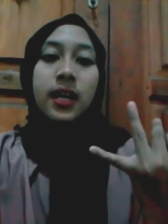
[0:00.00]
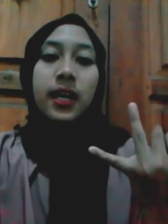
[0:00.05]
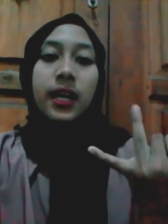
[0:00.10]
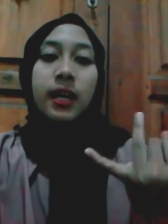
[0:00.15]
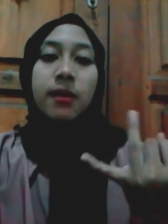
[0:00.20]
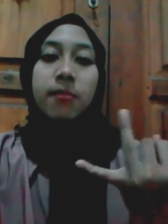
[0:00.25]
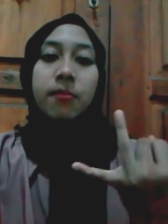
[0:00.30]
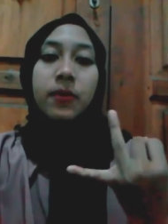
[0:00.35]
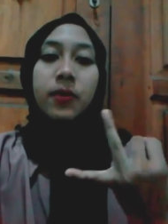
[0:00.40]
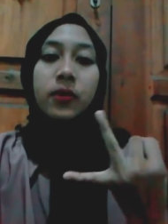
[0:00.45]

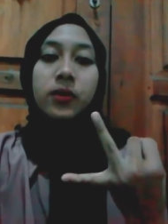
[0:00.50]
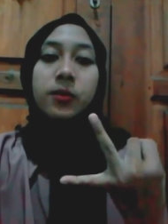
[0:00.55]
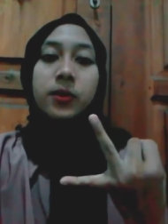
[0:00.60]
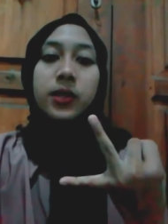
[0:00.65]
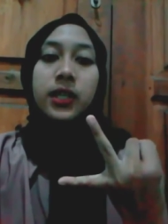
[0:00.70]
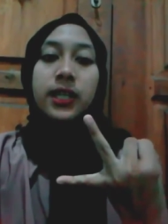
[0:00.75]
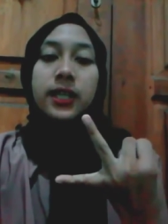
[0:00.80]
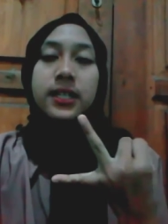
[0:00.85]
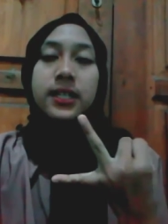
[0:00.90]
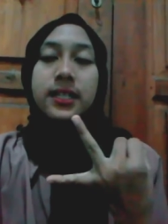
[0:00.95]
can
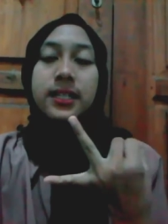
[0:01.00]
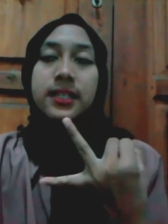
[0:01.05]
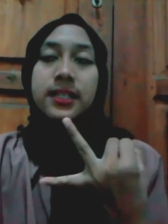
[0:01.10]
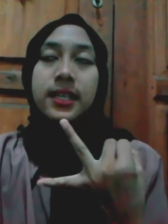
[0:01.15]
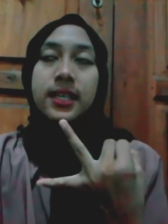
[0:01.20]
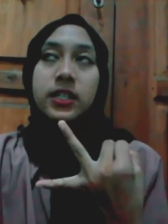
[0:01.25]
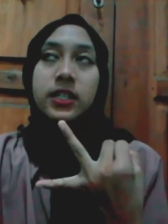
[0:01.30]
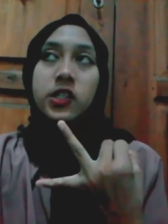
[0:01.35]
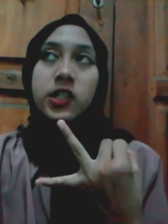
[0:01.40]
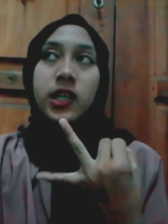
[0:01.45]
promote
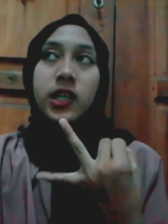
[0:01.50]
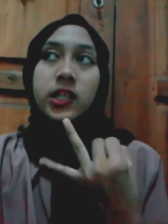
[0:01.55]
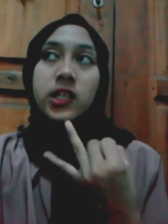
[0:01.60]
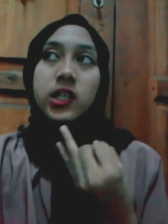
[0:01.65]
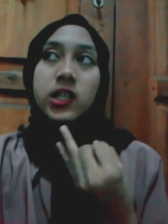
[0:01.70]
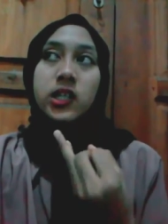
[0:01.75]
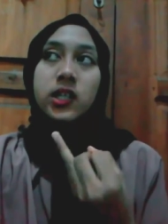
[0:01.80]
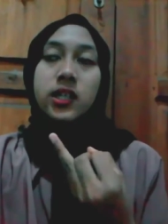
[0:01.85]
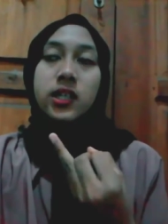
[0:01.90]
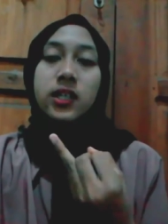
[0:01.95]
learners
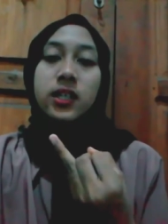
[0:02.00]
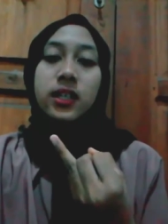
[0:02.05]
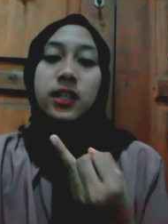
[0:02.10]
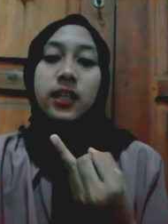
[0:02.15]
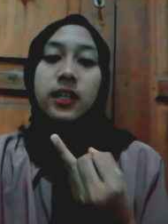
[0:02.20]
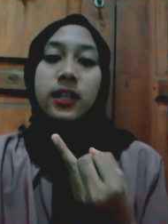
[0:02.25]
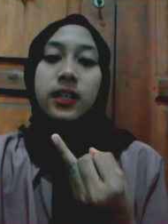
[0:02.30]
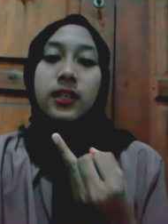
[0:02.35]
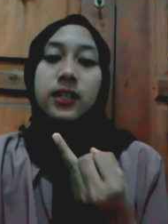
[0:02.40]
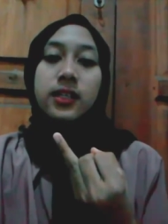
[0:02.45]
interaction,
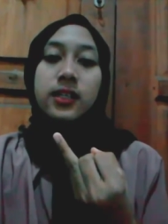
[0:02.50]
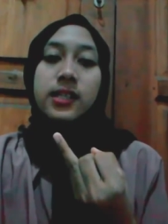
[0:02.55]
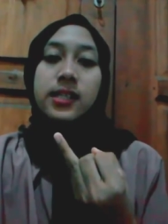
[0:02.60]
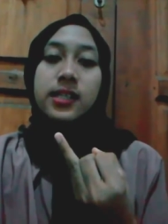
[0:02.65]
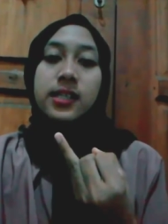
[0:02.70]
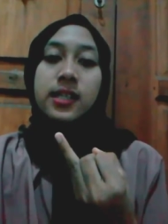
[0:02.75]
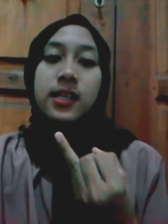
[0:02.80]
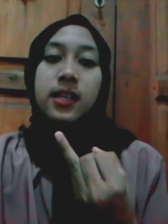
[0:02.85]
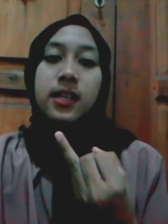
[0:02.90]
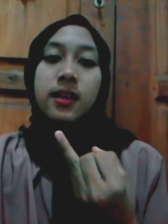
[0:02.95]
and then
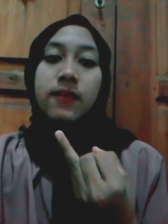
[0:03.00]
is